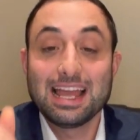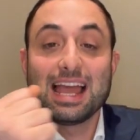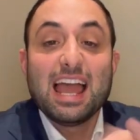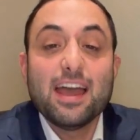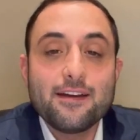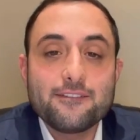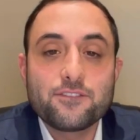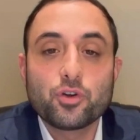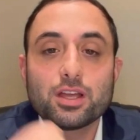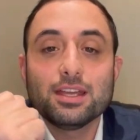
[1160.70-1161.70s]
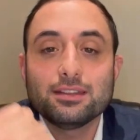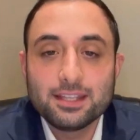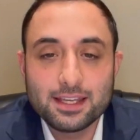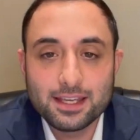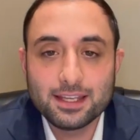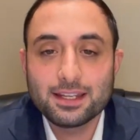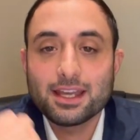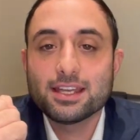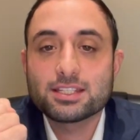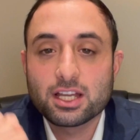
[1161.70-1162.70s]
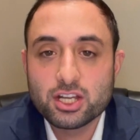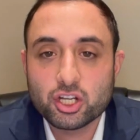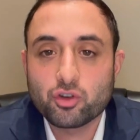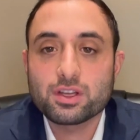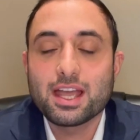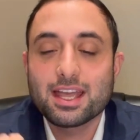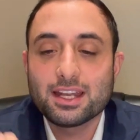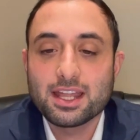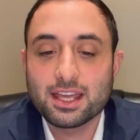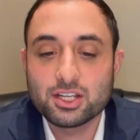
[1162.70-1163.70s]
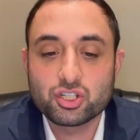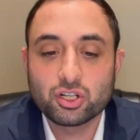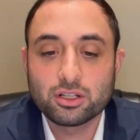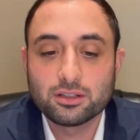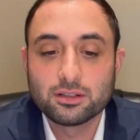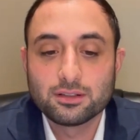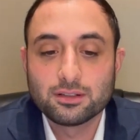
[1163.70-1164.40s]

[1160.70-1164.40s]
Every deed is going to create an angel.